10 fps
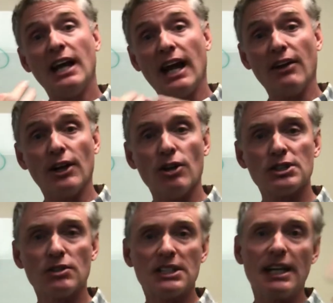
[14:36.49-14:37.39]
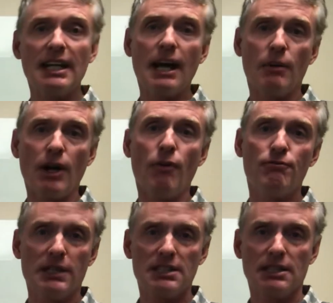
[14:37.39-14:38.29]
and then also studying how it all
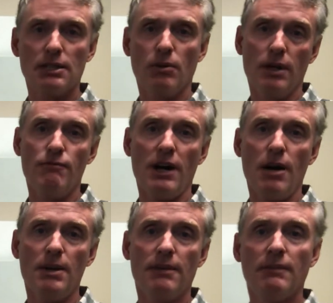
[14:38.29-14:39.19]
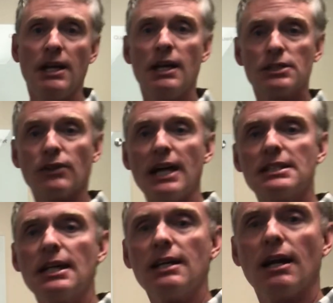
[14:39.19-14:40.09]
fits into an environment. So that's
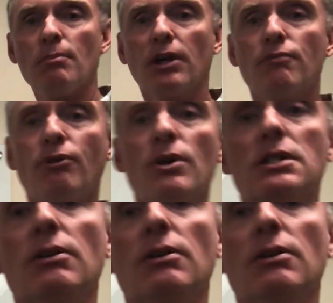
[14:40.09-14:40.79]
it. I'm looking forward to